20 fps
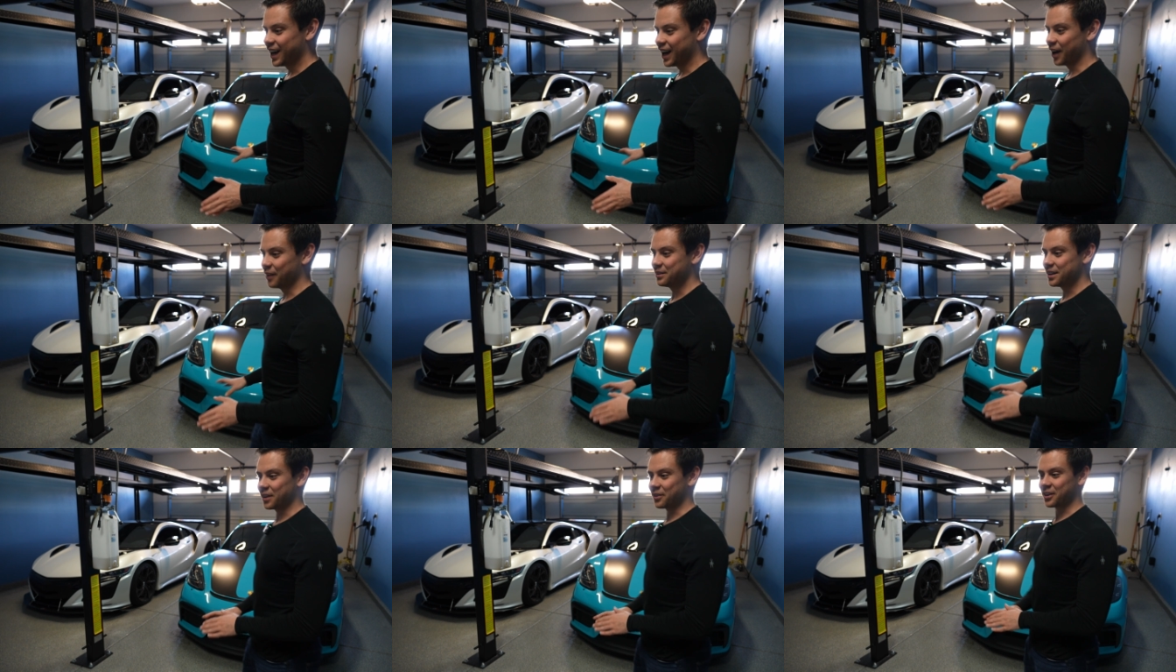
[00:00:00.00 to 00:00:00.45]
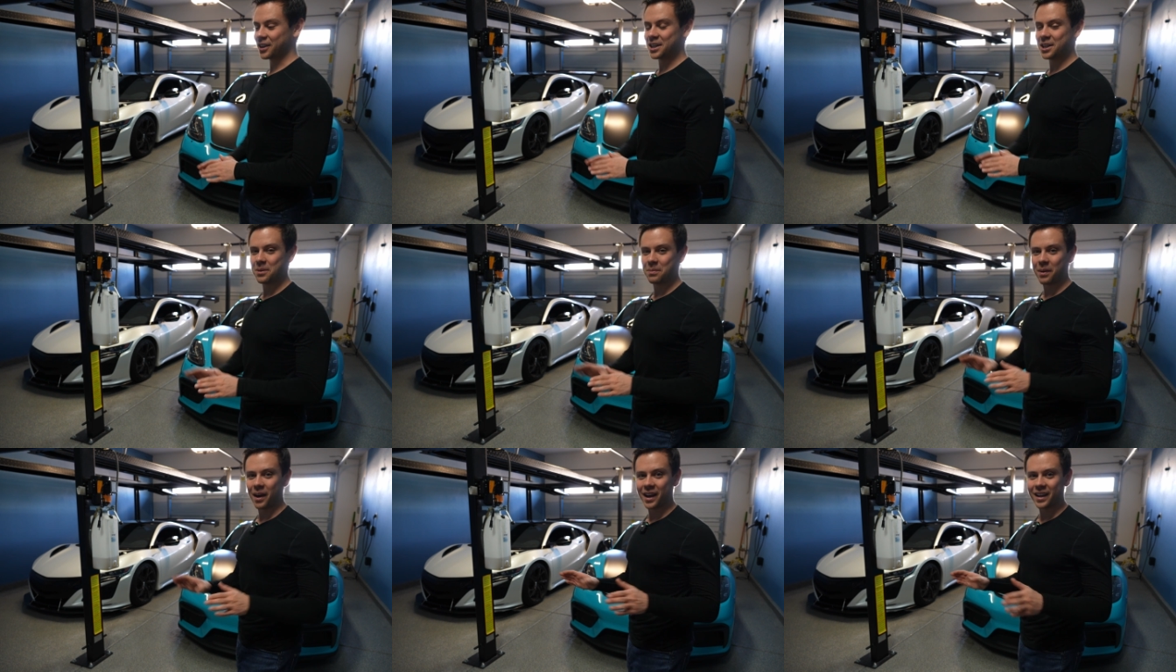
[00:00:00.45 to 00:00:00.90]
I'm never
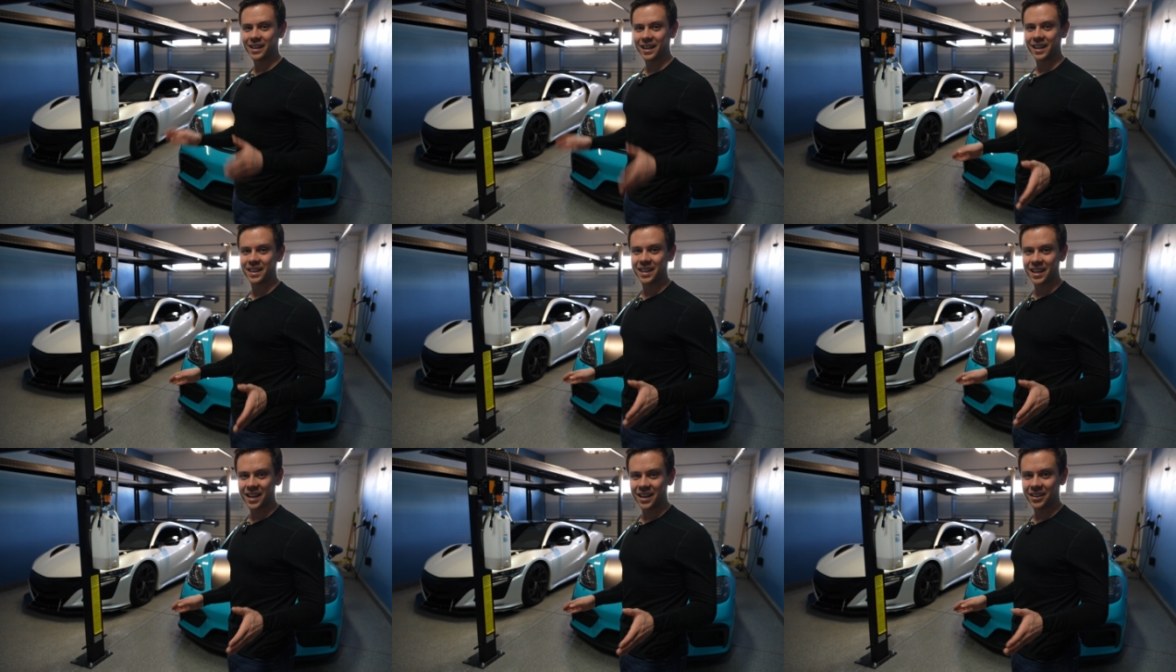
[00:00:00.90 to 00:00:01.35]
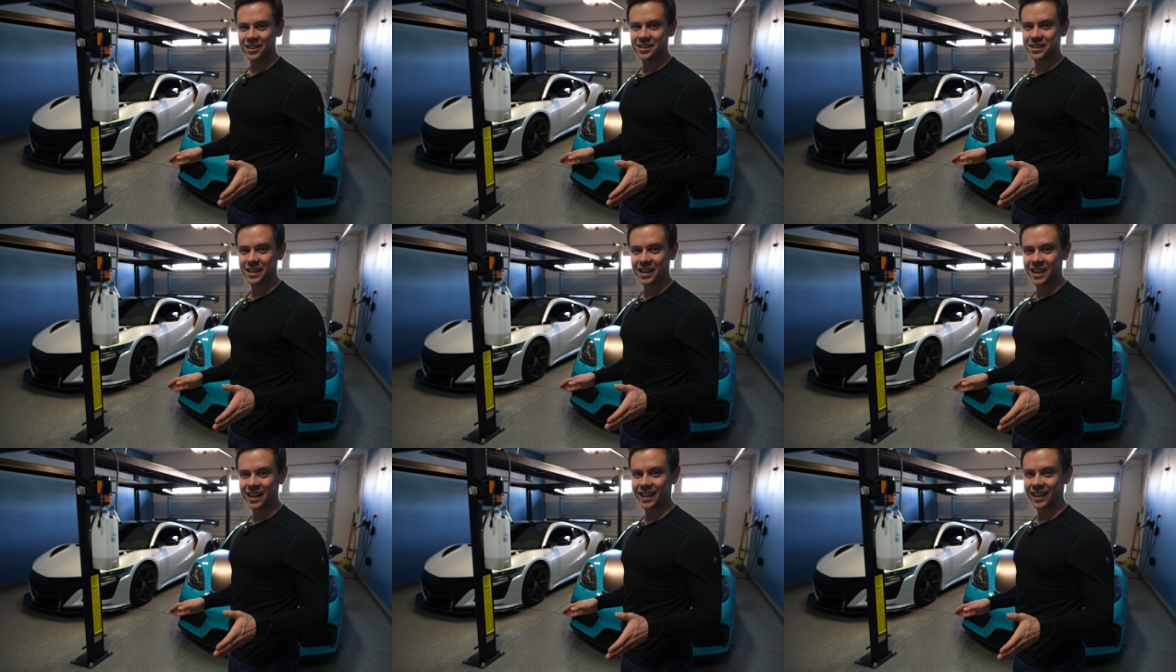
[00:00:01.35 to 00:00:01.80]
gonna buy anything
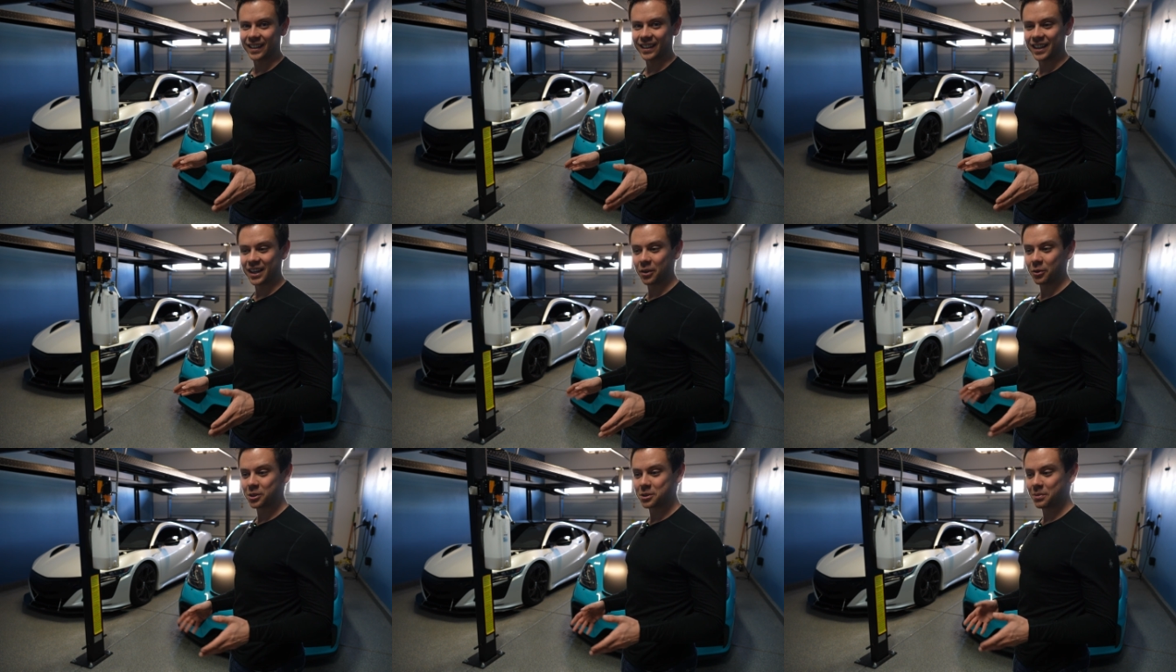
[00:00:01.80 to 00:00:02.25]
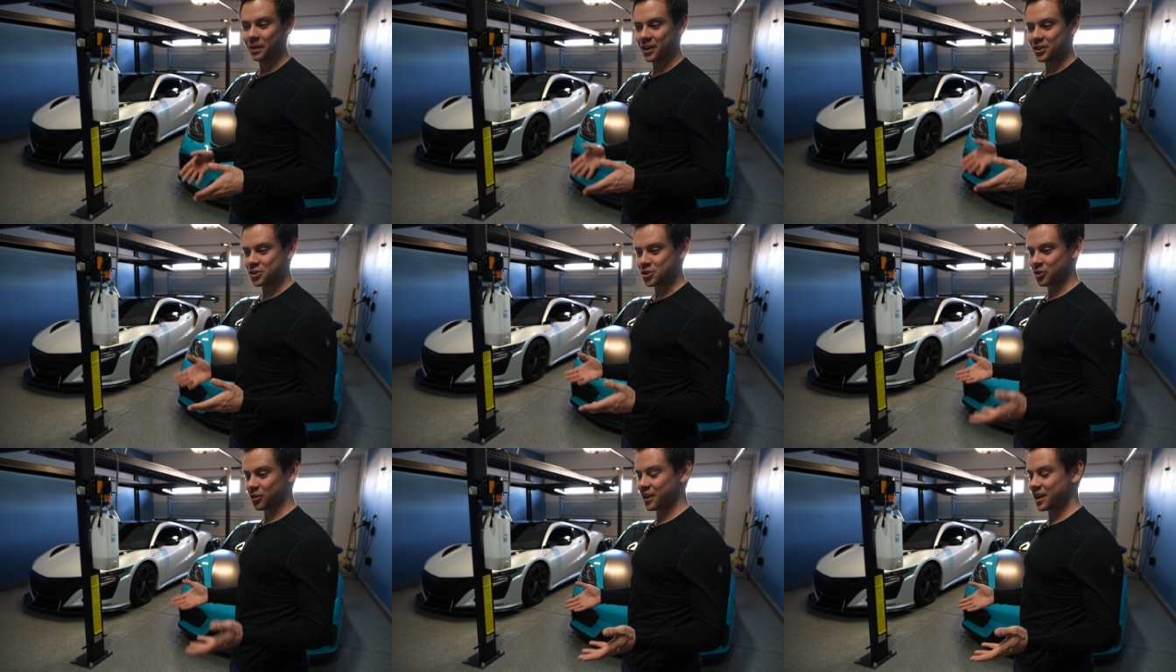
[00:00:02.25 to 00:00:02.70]
else again. It was my
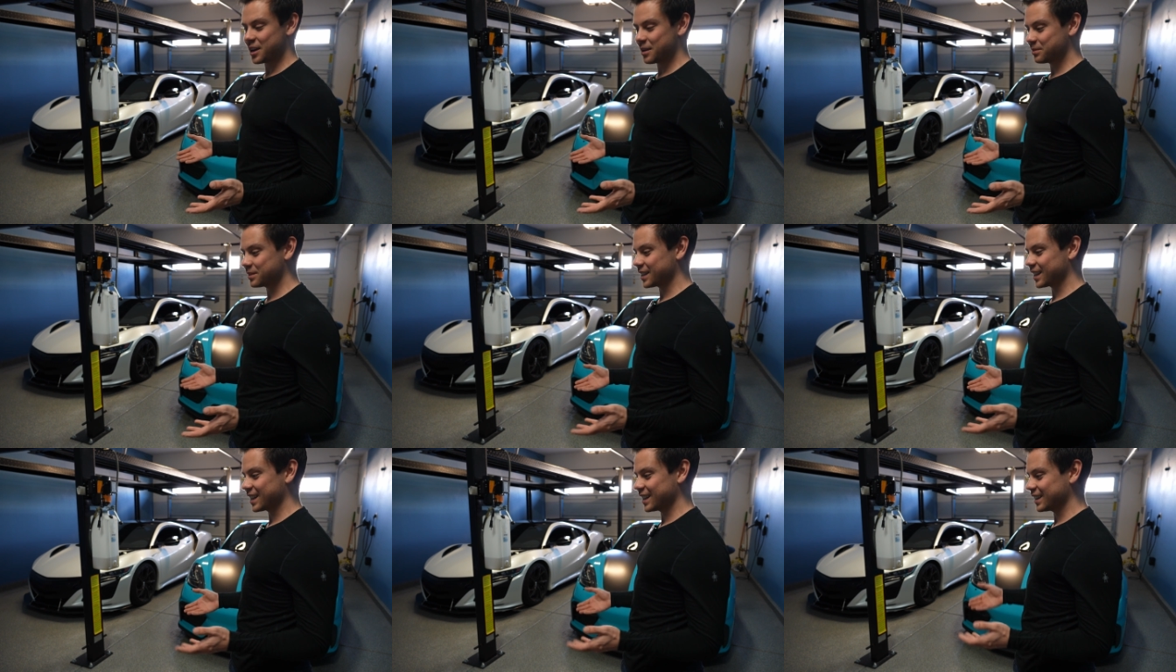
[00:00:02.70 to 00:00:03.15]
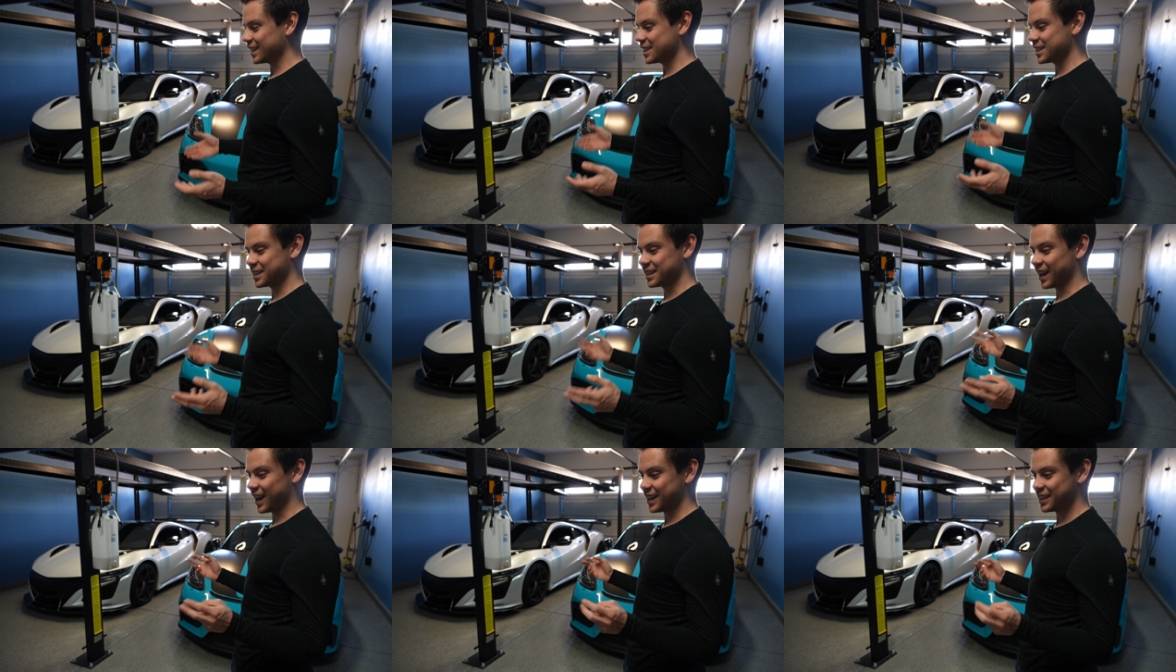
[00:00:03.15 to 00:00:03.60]
dream to get
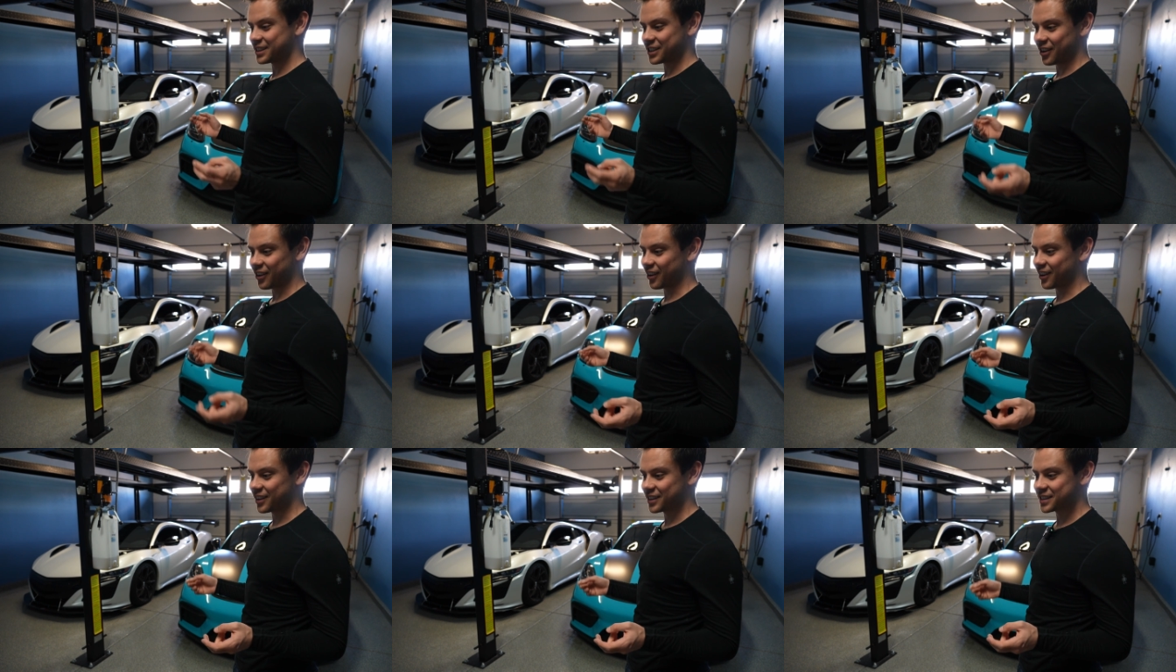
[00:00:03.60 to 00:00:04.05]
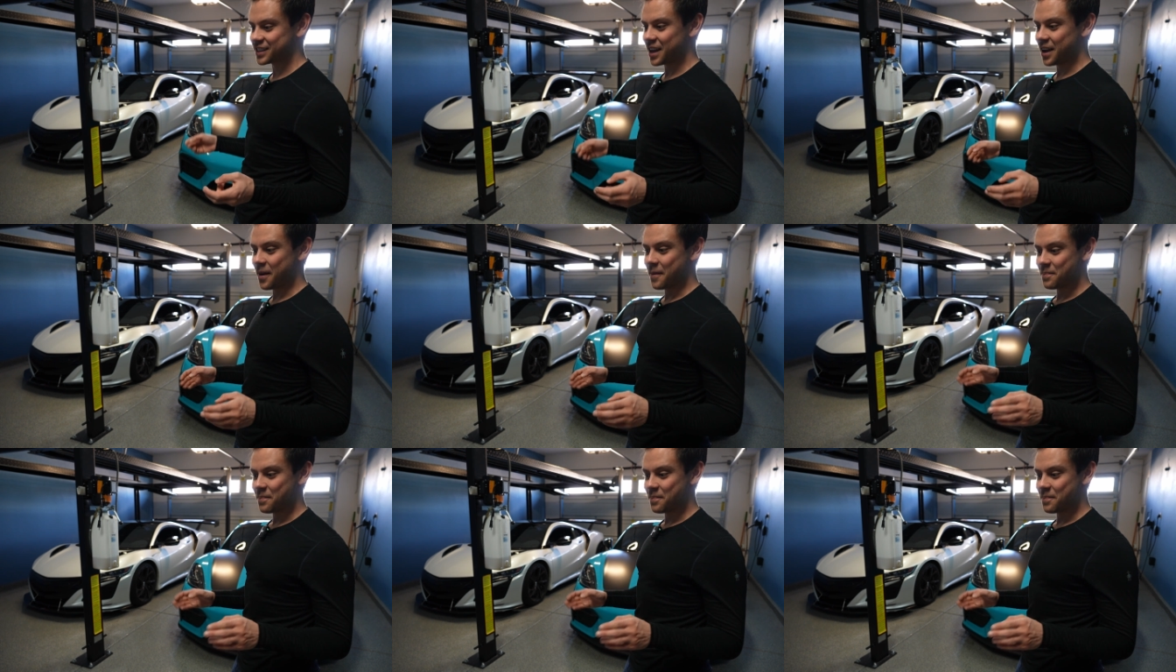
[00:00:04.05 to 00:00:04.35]
these nice cars.